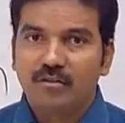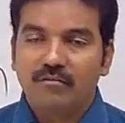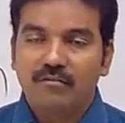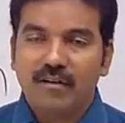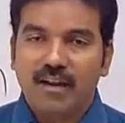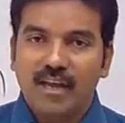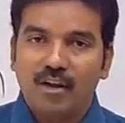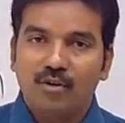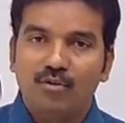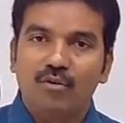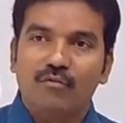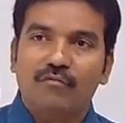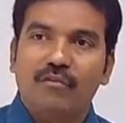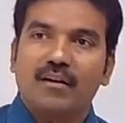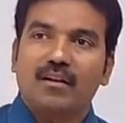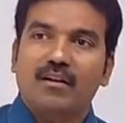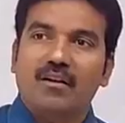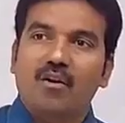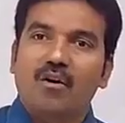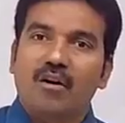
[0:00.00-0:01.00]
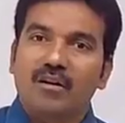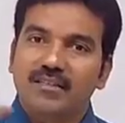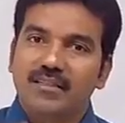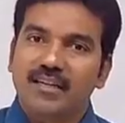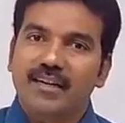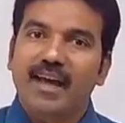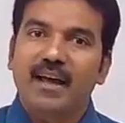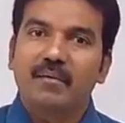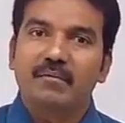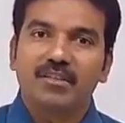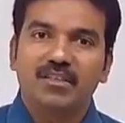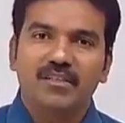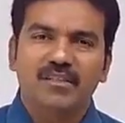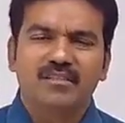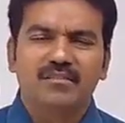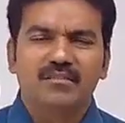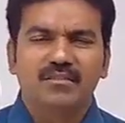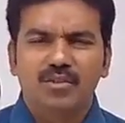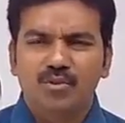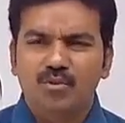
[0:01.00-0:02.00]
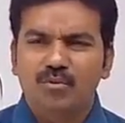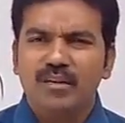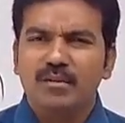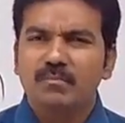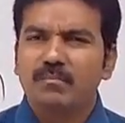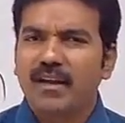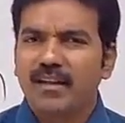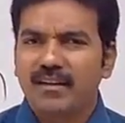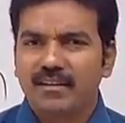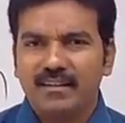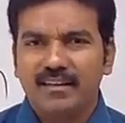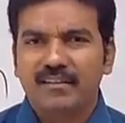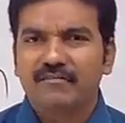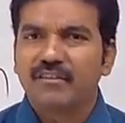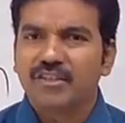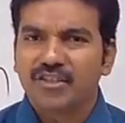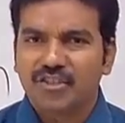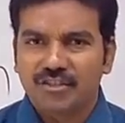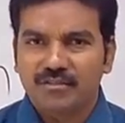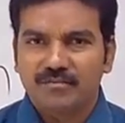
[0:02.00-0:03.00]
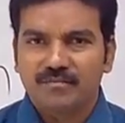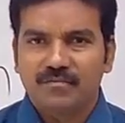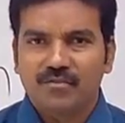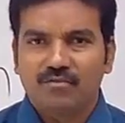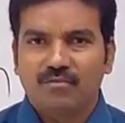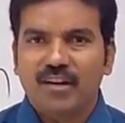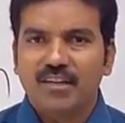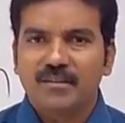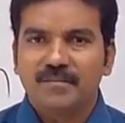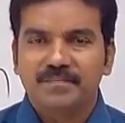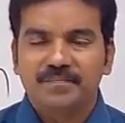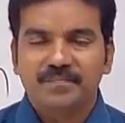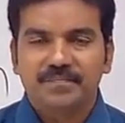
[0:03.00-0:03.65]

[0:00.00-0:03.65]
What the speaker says: When I go for larger dimensions, do it by definition, right?